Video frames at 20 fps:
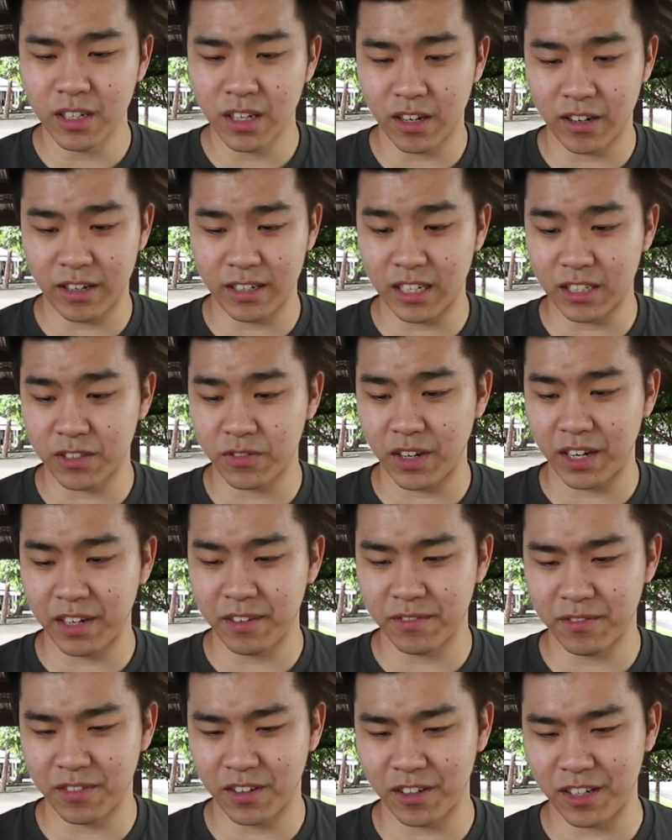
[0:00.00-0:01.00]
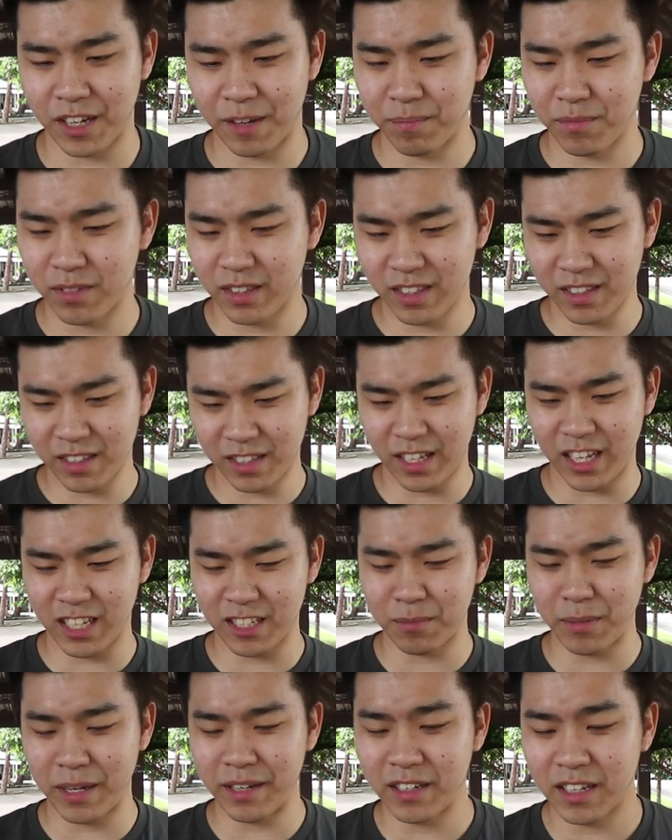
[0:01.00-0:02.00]
Alright, that's fine. Okay,
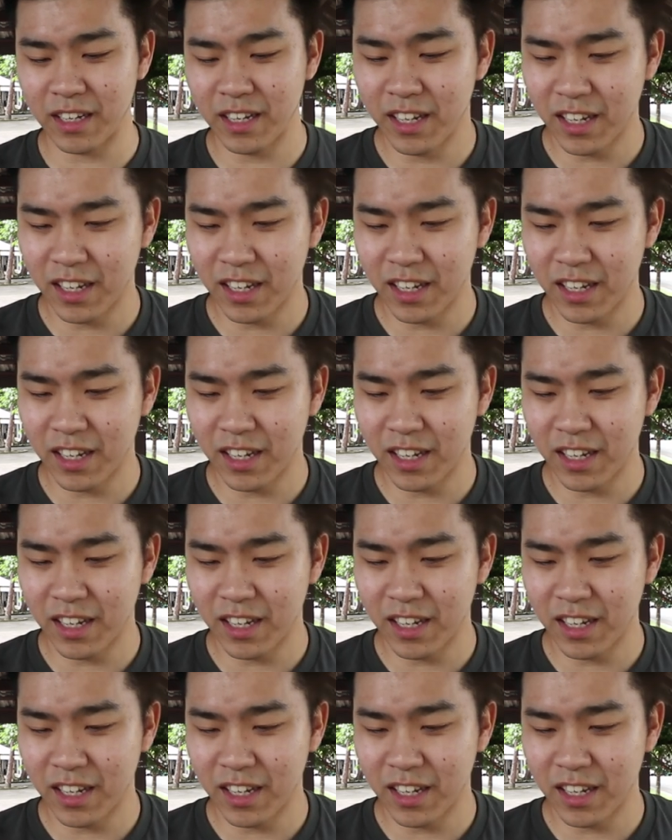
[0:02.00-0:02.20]
thanks, man.